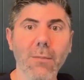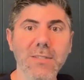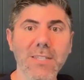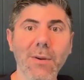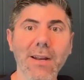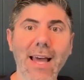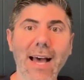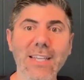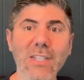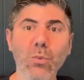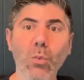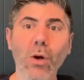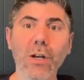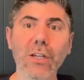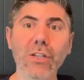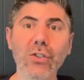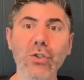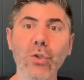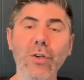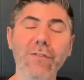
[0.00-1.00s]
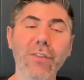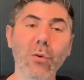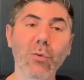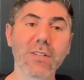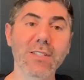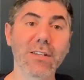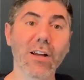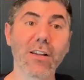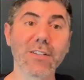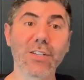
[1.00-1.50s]
Someone asked, what do you do if the
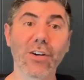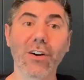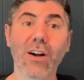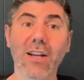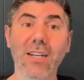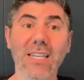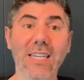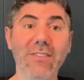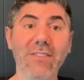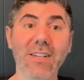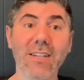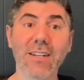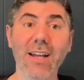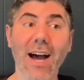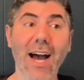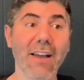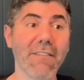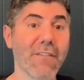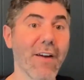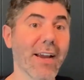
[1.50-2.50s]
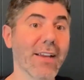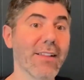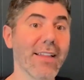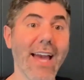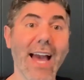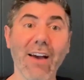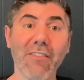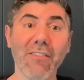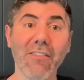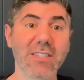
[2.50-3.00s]
results are uneven? I
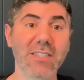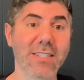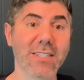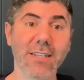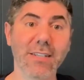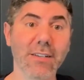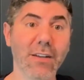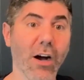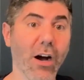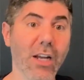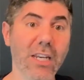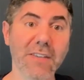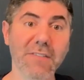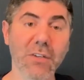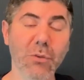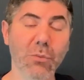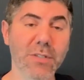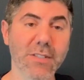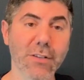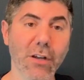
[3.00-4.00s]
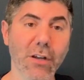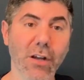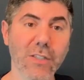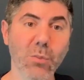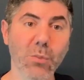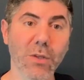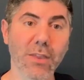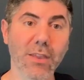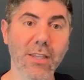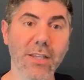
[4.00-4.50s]
frankly haven't seen uneven
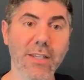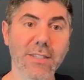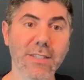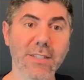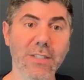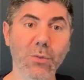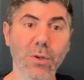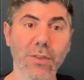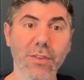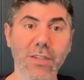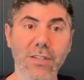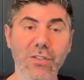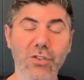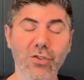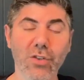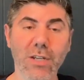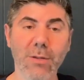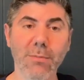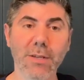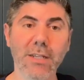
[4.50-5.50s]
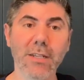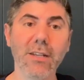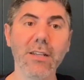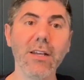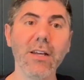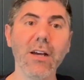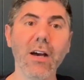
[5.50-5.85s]
results with this treatment.